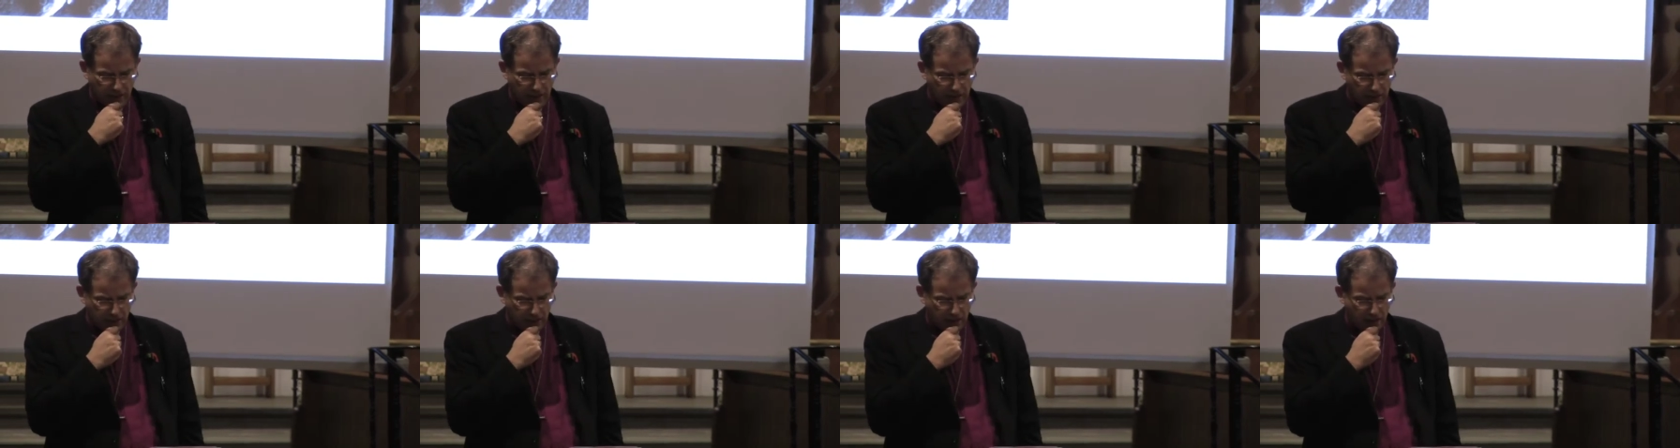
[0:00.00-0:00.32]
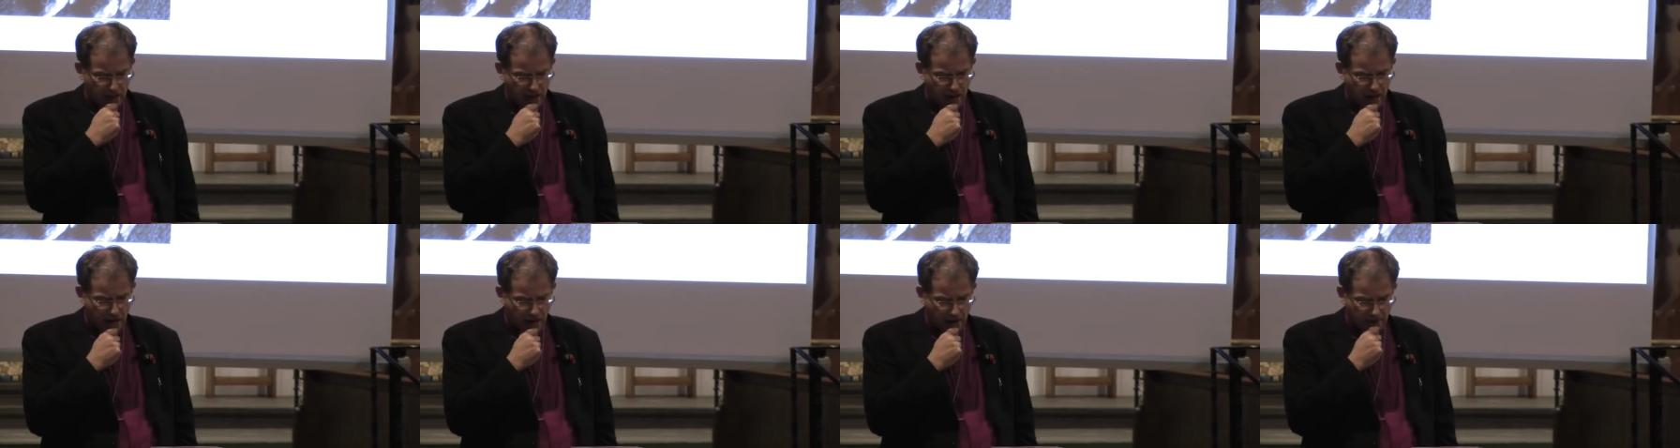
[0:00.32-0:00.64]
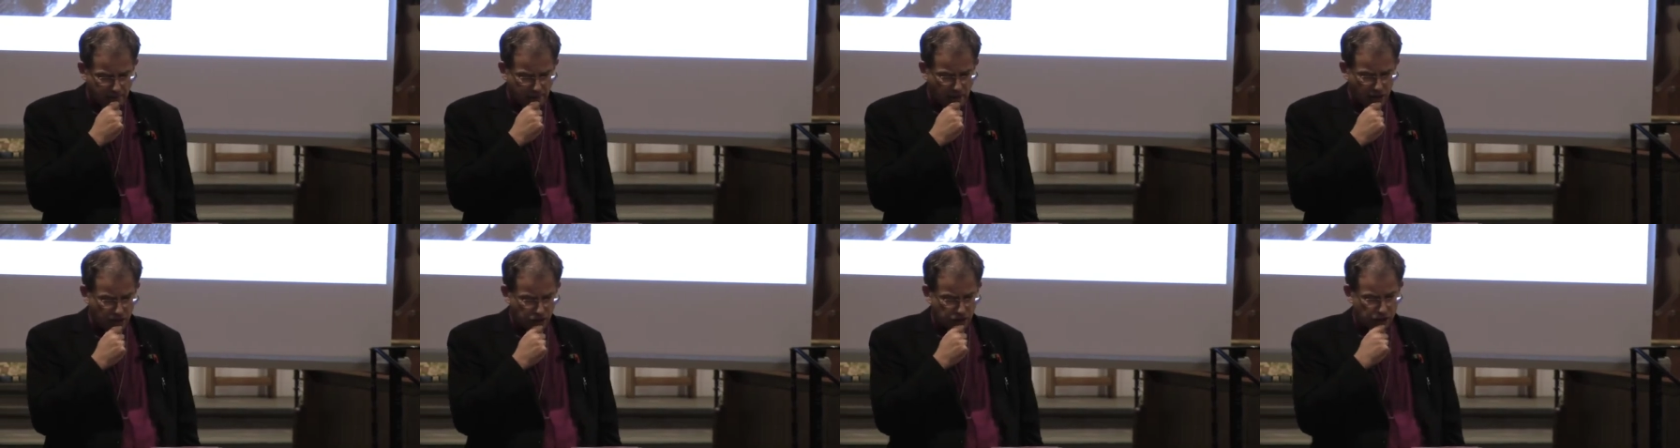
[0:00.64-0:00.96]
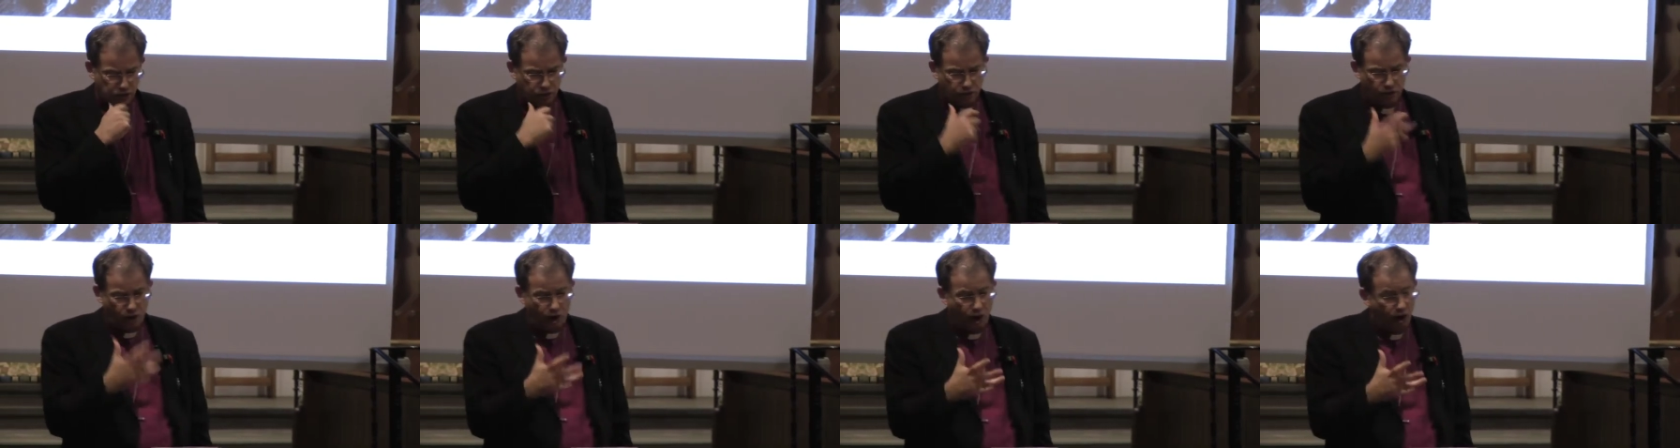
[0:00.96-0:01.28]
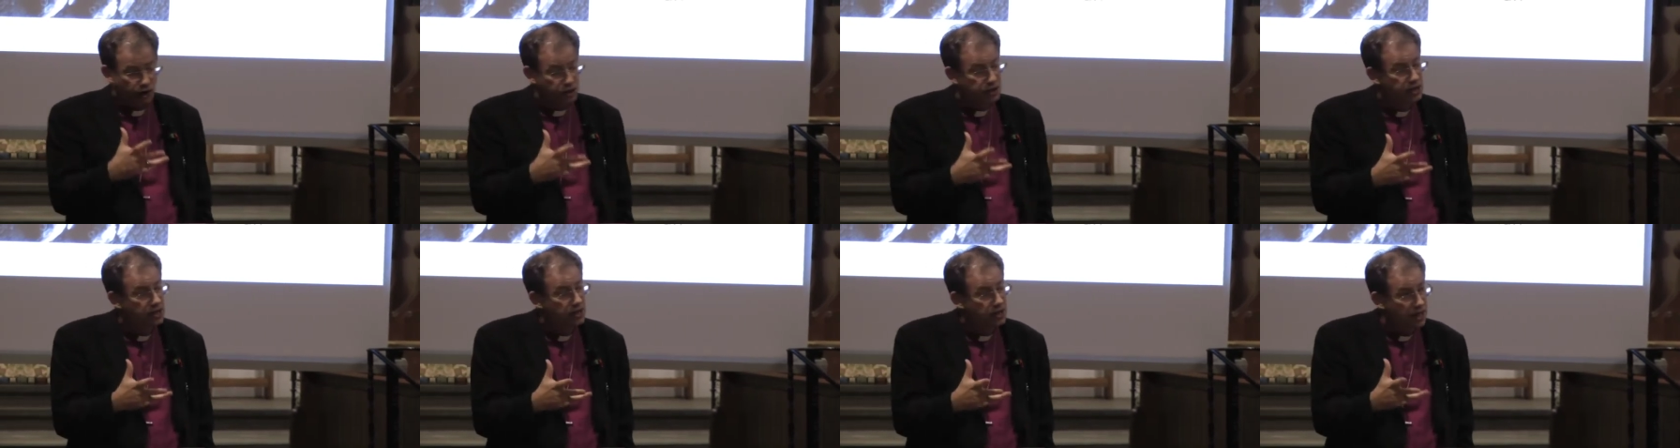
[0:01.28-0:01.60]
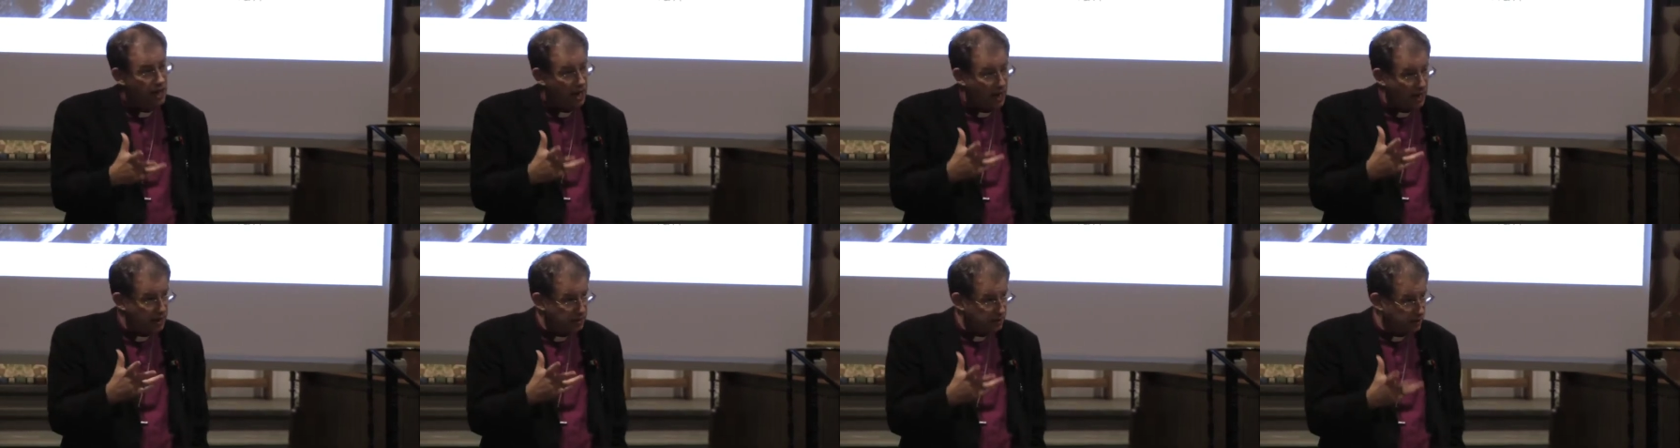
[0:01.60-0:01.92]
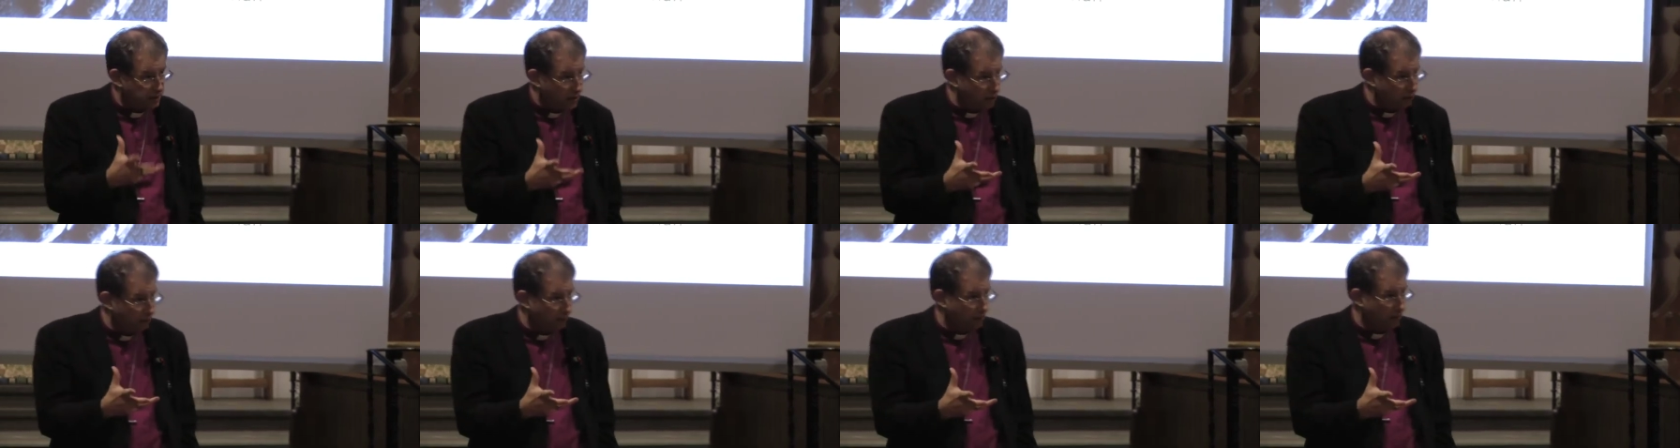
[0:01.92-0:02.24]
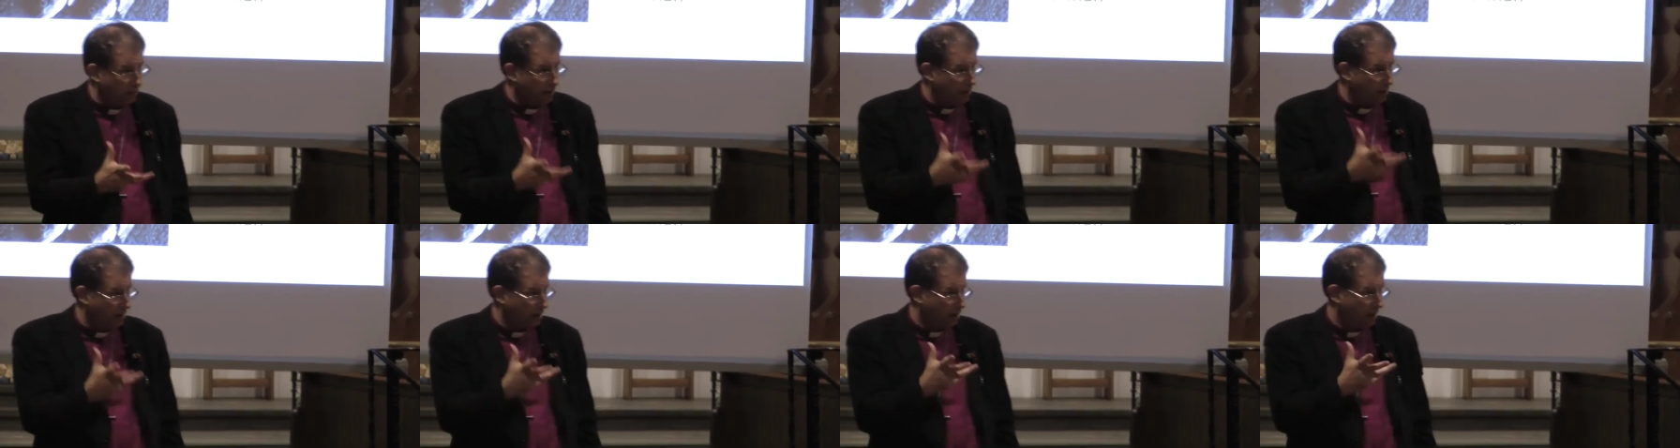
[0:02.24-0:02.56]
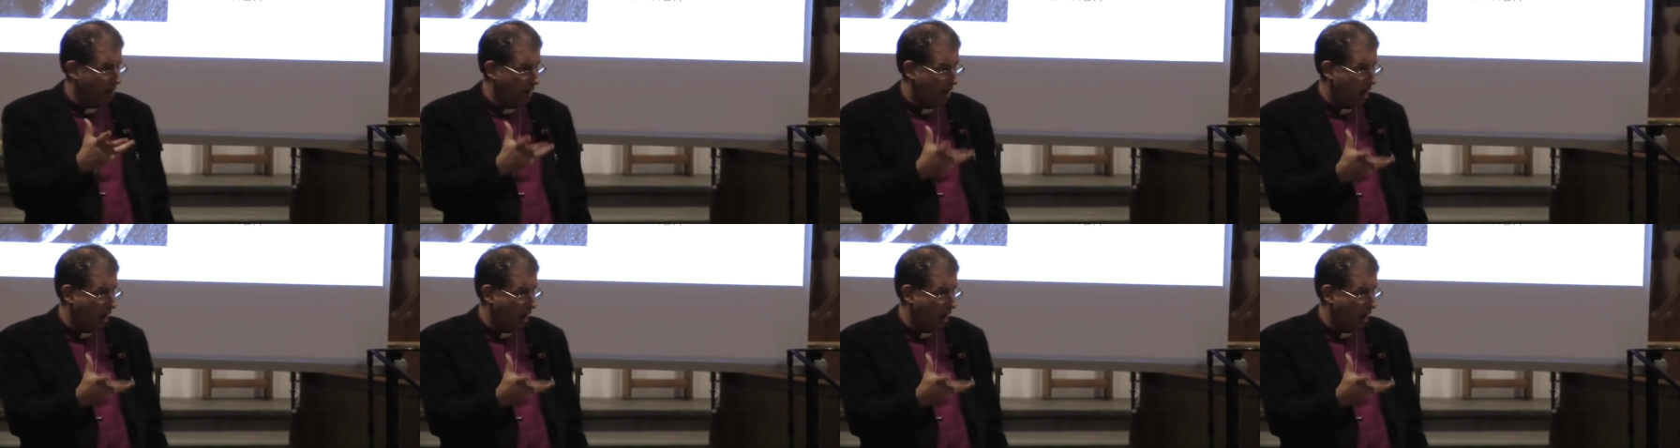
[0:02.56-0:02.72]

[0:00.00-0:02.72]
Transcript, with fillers: and on how much God has given